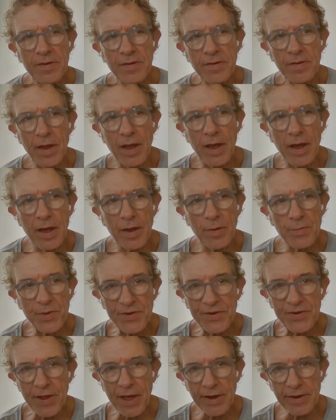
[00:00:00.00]
We
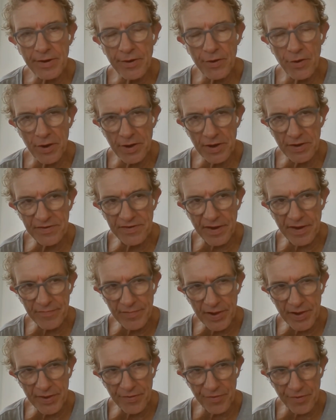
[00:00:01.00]
started in
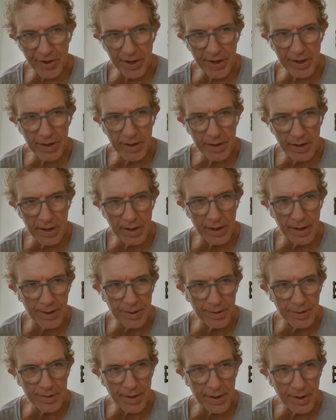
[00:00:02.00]
1973,
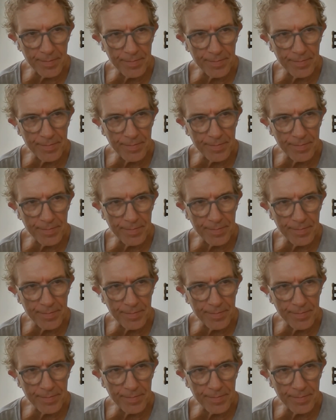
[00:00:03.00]
and